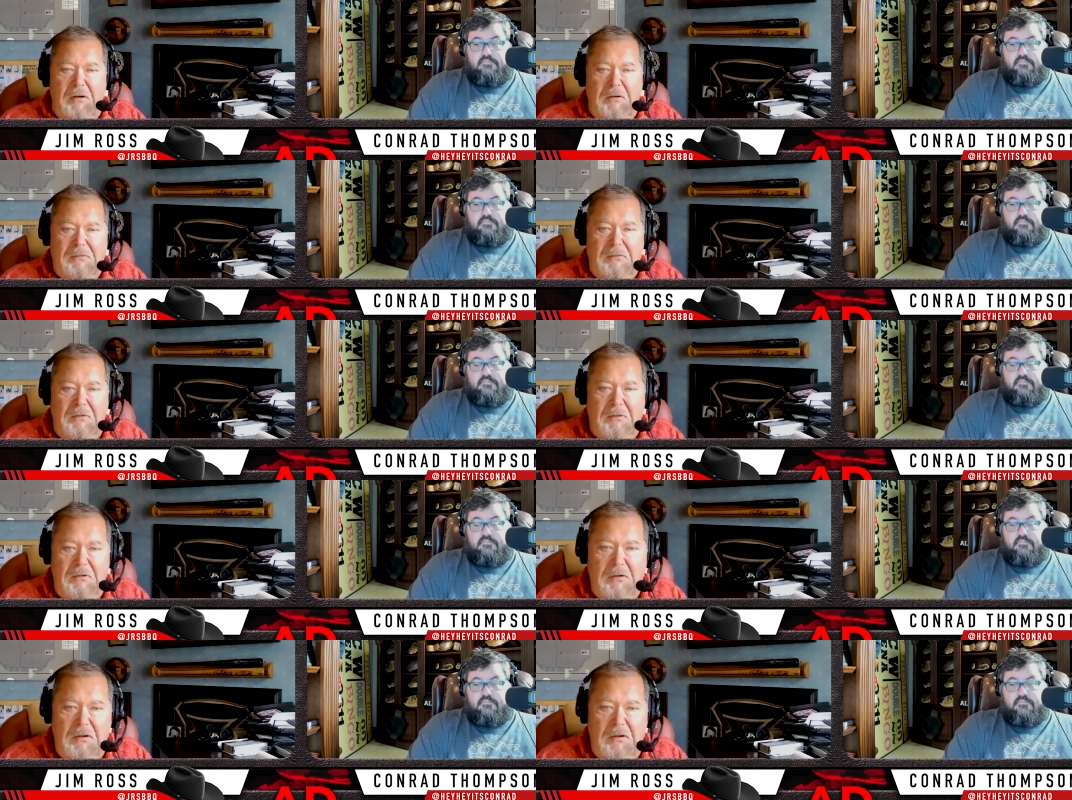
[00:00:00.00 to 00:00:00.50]
Speaker 1: a
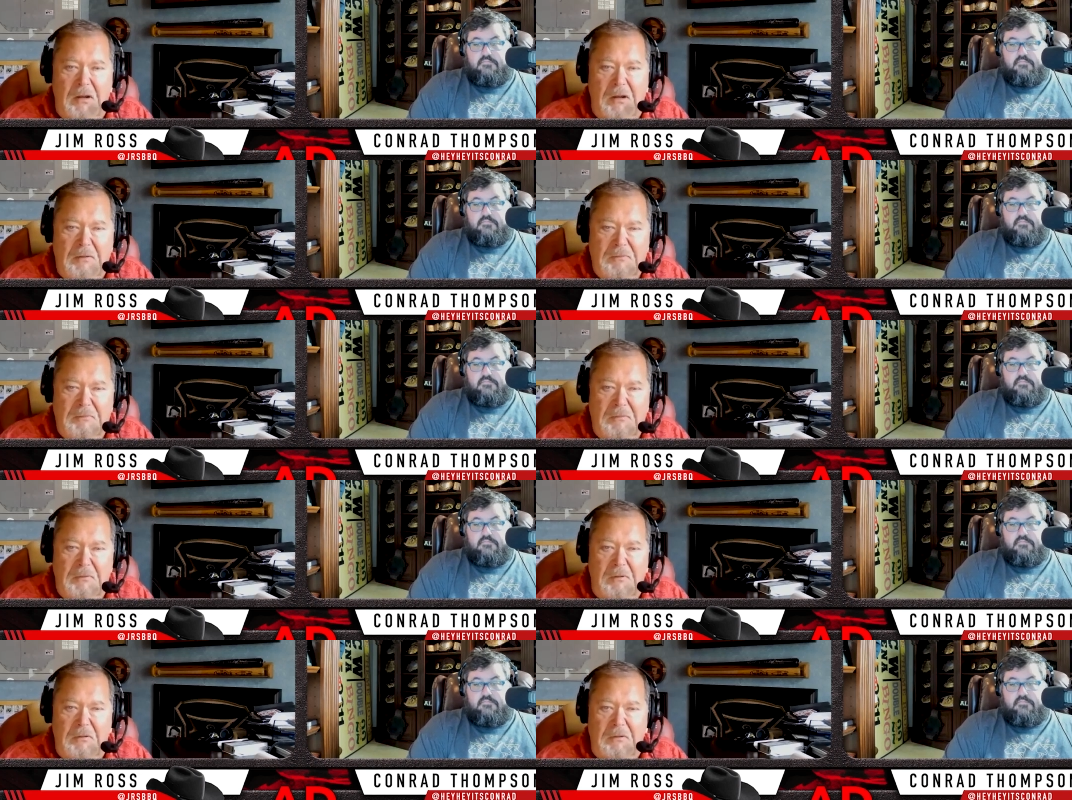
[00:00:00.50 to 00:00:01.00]
lot of
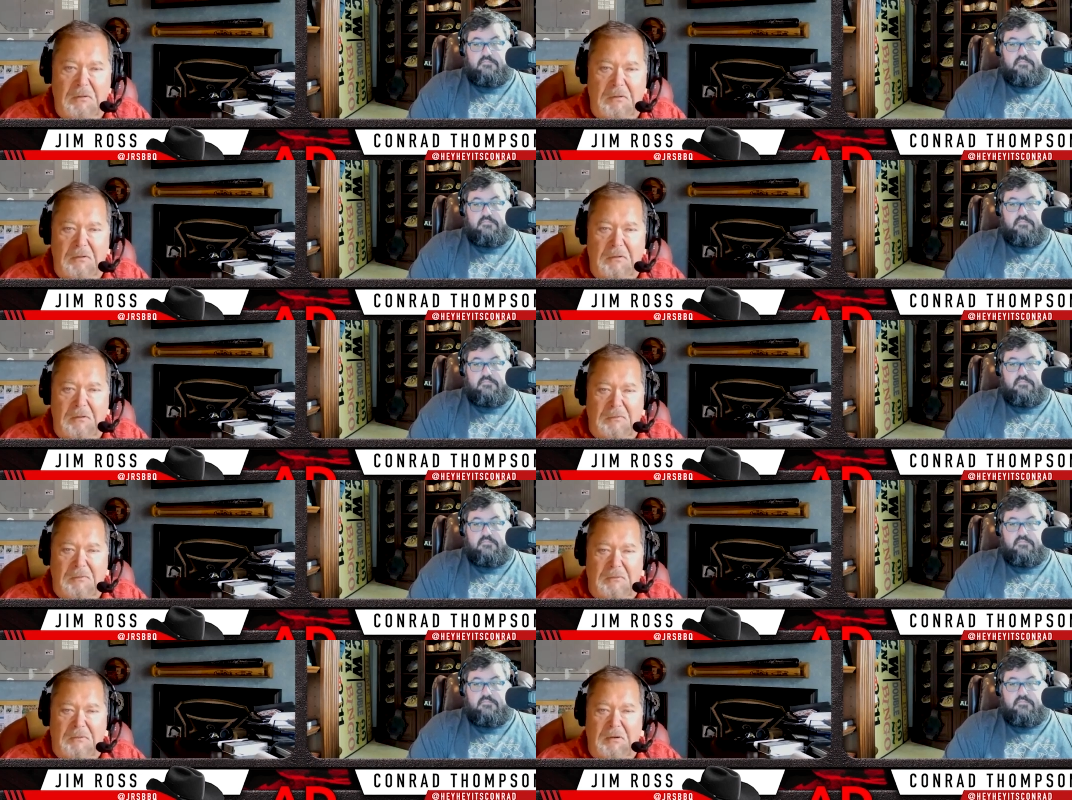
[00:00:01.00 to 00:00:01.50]
them
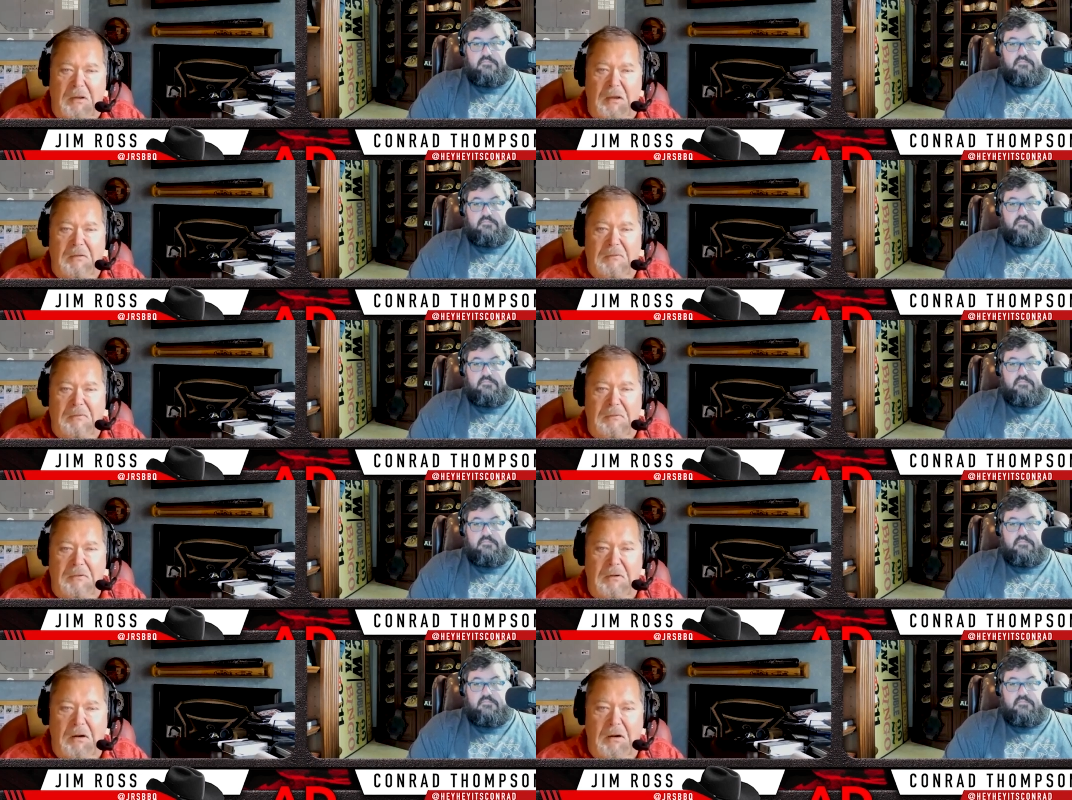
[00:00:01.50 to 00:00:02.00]
will tell you
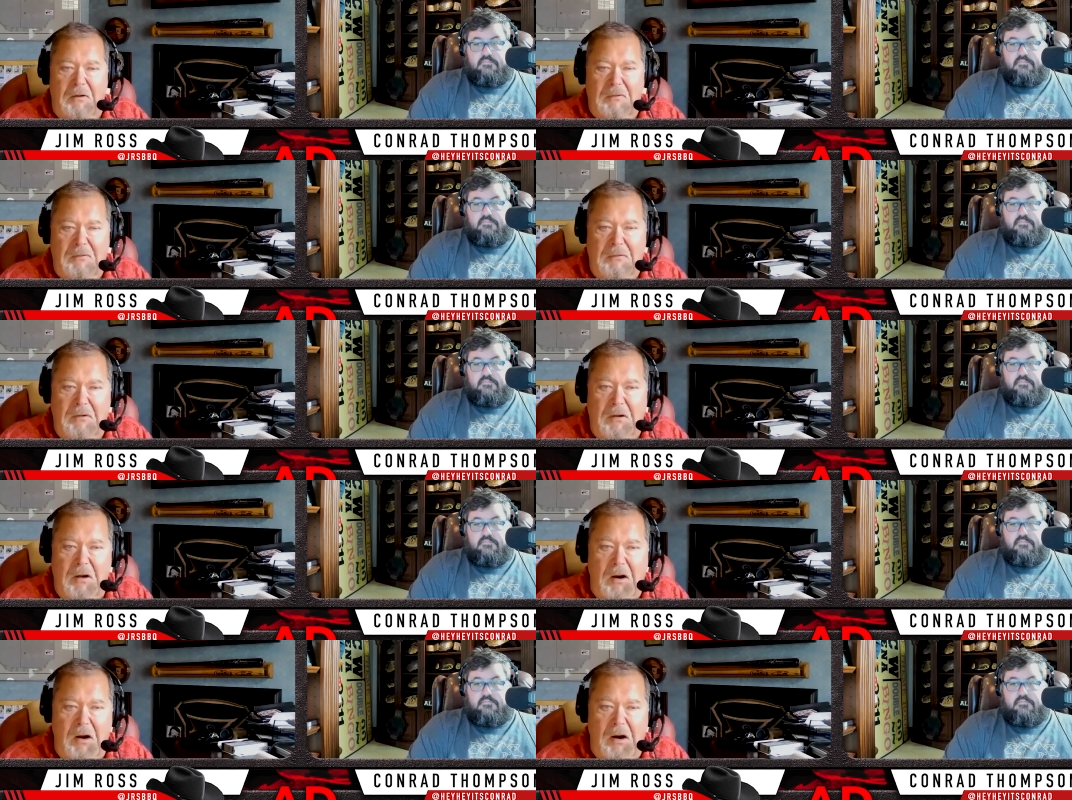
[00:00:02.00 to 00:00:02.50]
when you
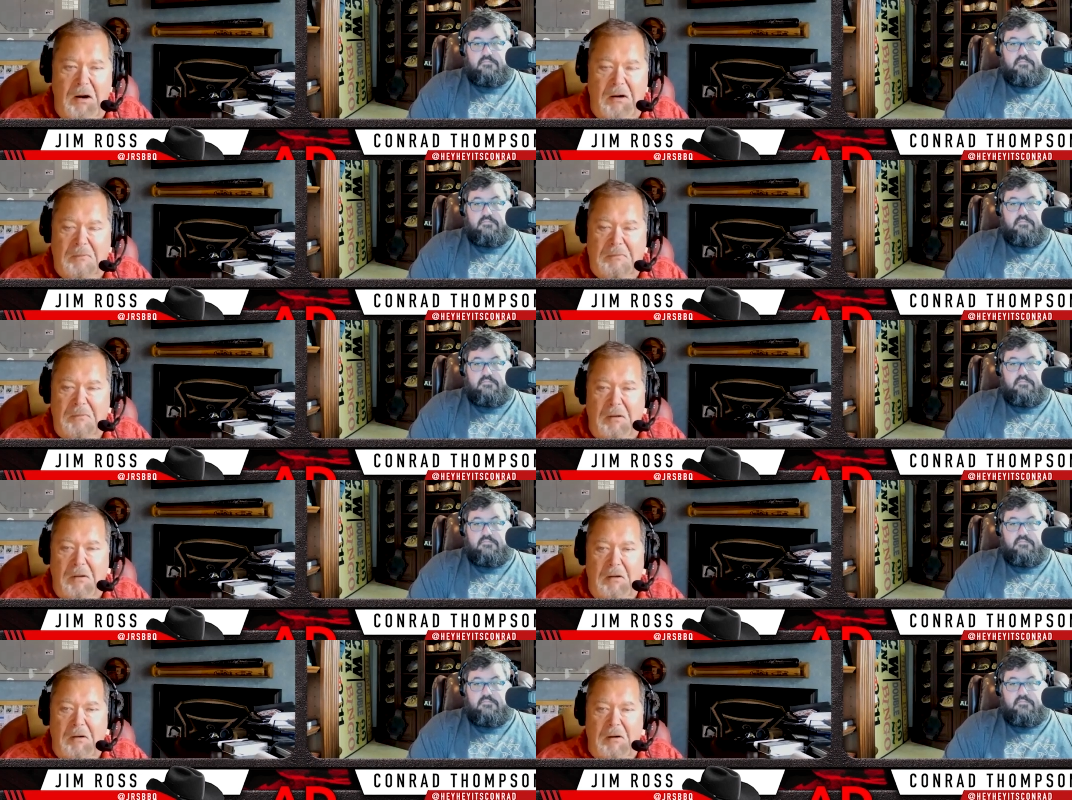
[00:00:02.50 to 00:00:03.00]
hire them,
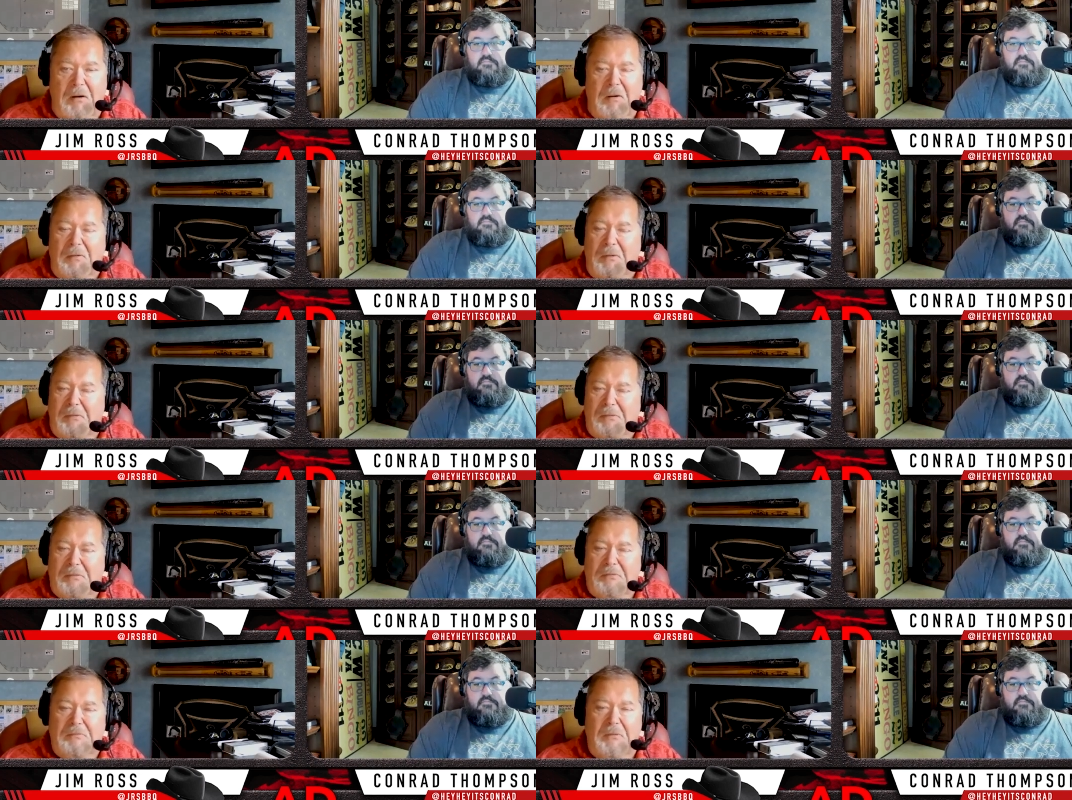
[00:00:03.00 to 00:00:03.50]
oh,
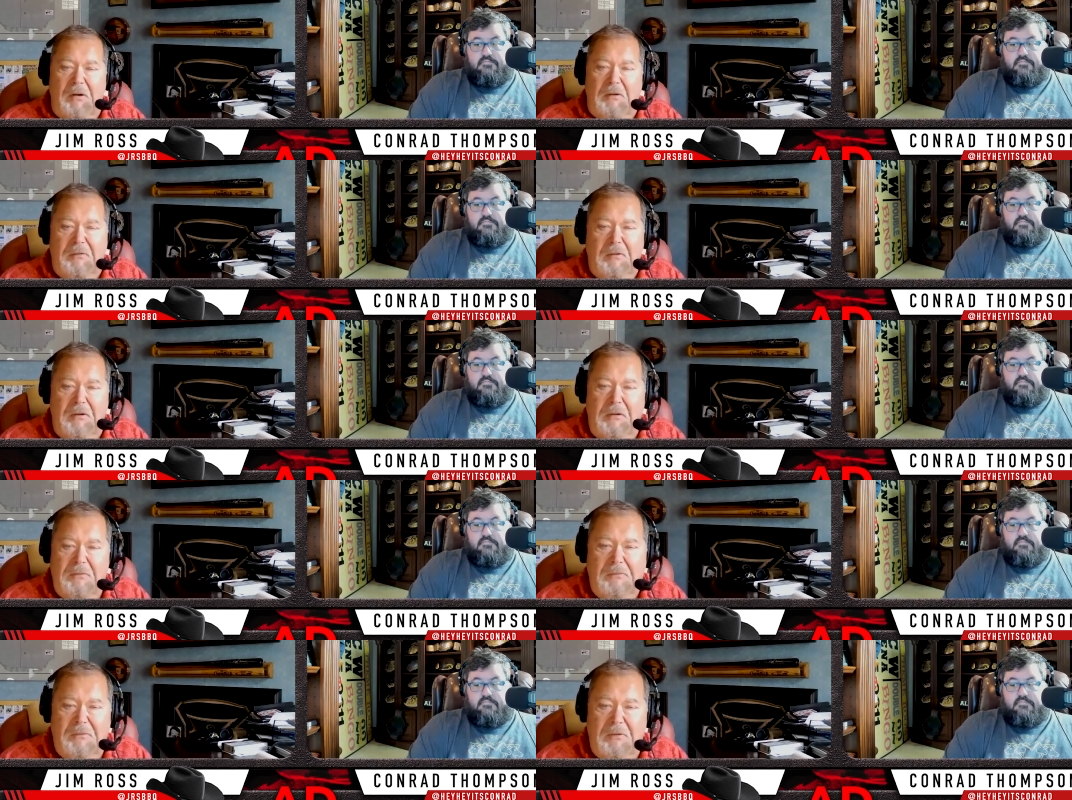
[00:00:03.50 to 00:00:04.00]
this is my
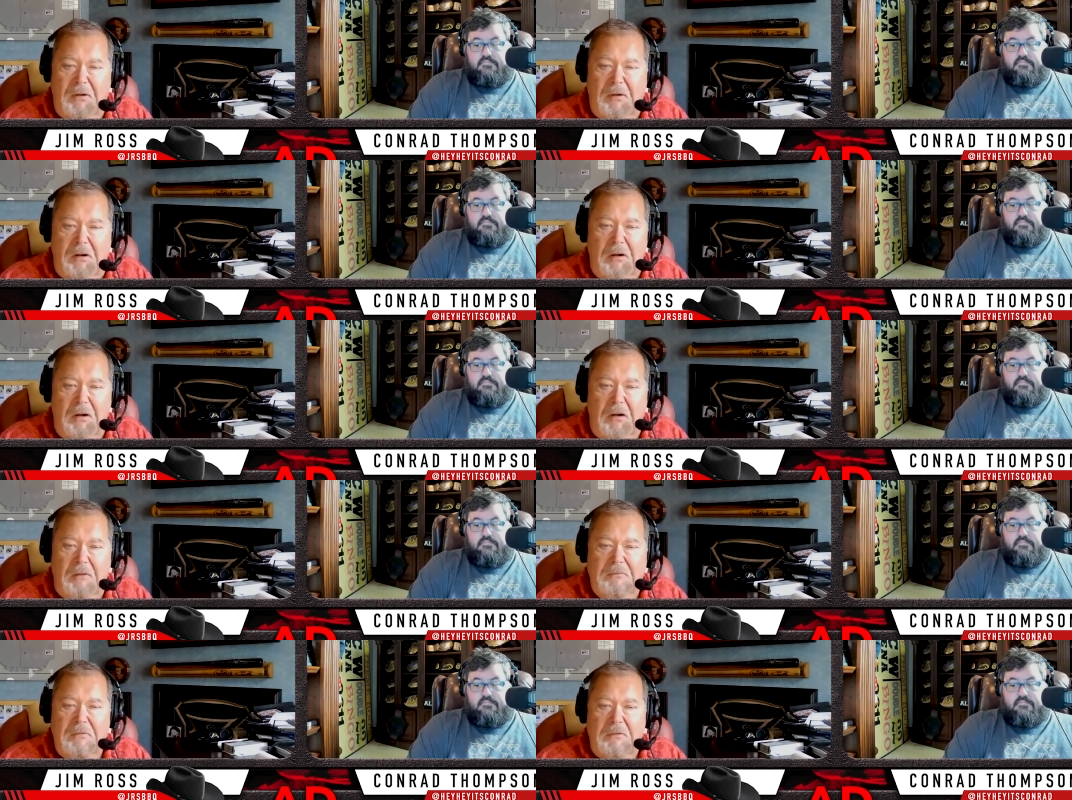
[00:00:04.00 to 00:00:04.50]
dream
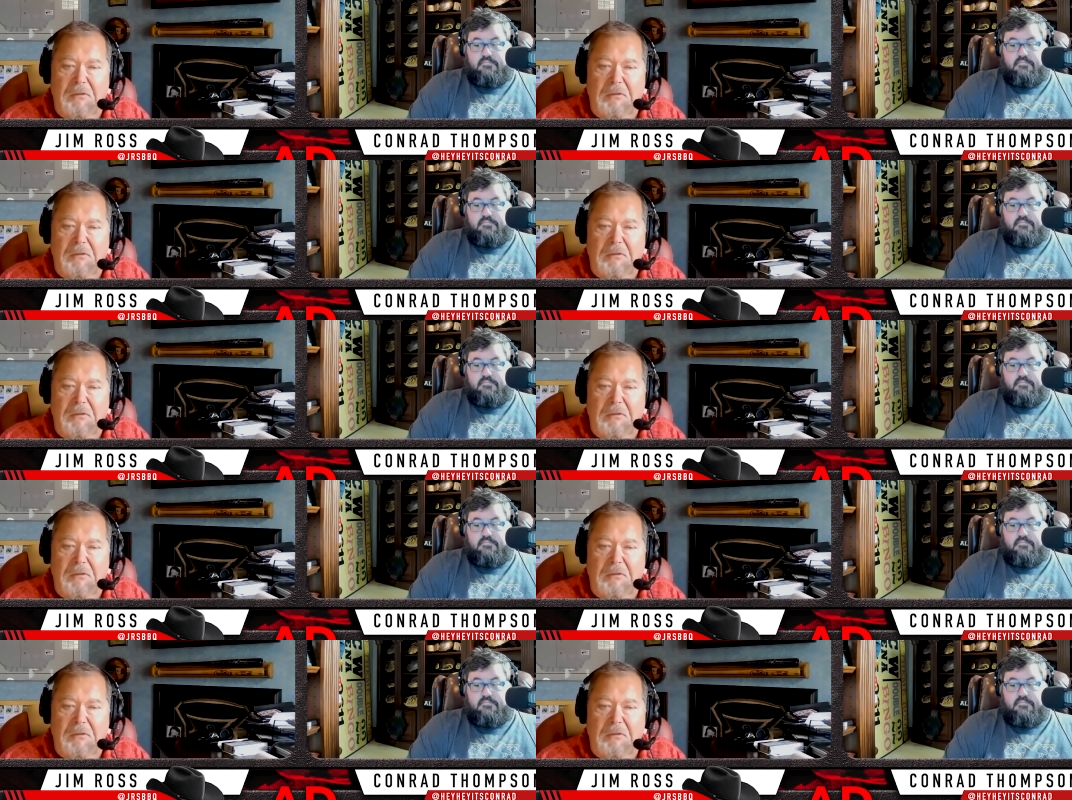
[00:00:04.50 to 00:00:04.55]
job.